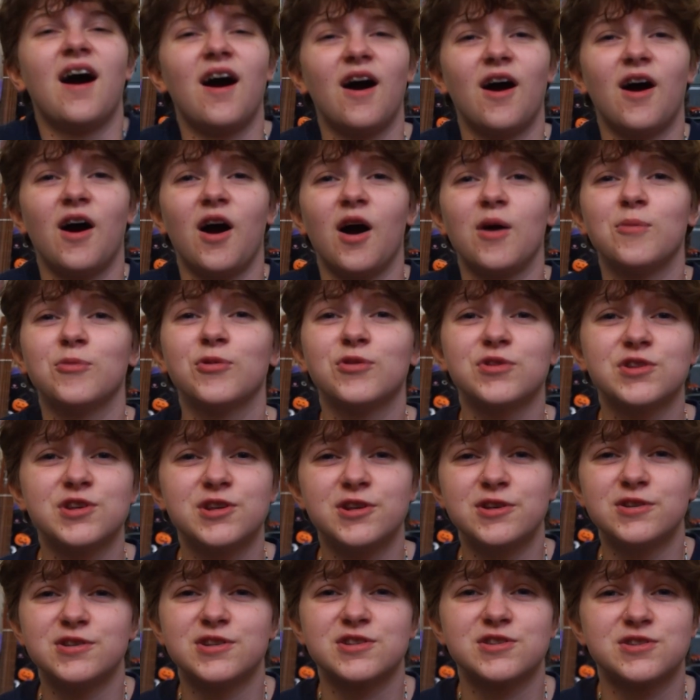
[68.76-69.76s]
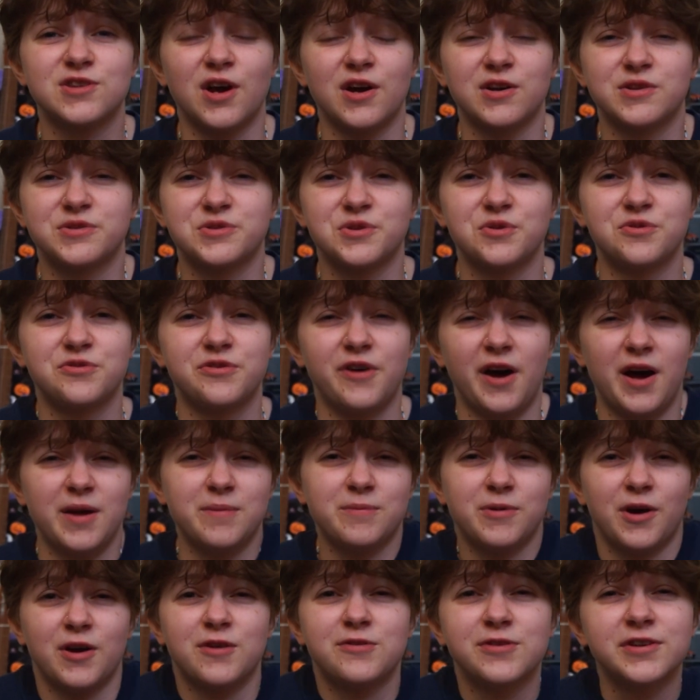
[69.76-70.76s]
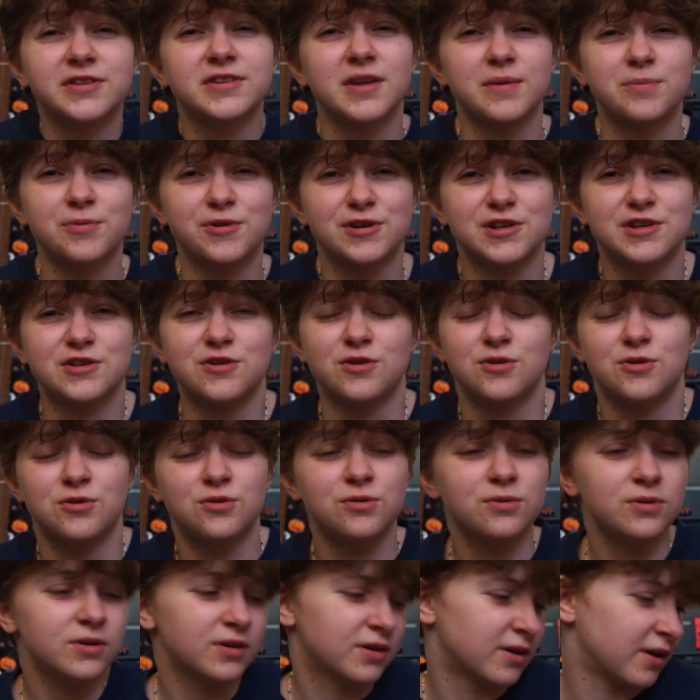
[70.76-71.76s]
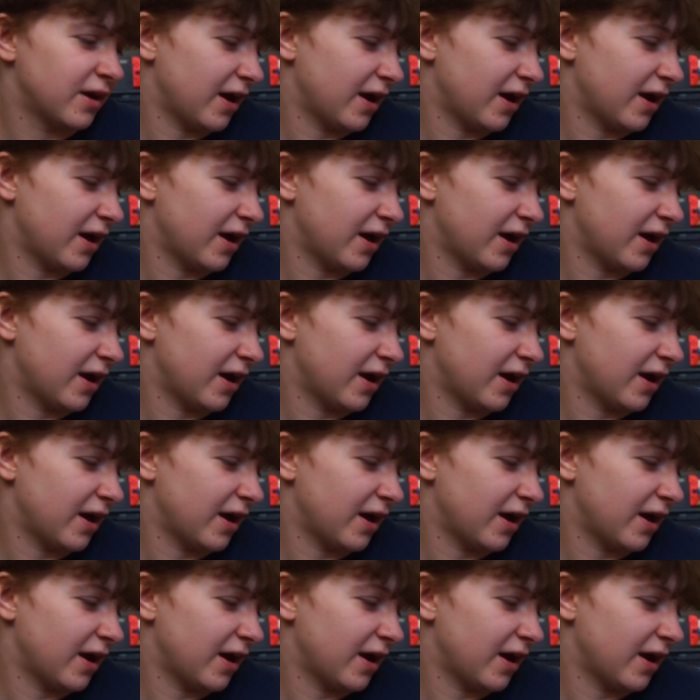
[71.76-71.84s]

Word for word: Uh, I'm not the hugest dinosaur fan, but I think they're pretty cool.